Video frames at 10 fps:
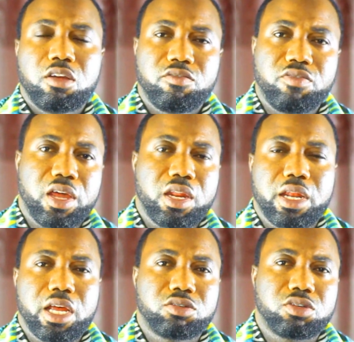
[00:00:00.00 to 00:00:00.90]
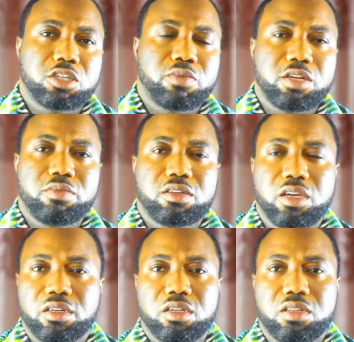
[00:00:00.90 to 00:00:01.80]
finding other stress management
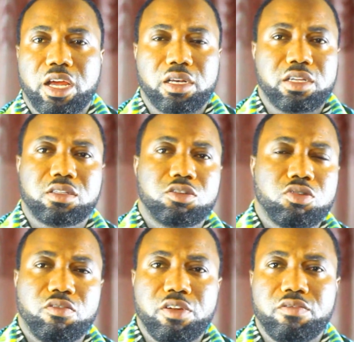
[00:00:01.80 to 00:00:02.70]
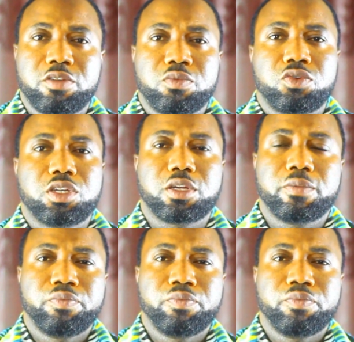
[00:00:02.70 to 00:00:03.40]
techniques like listening to your favorite music,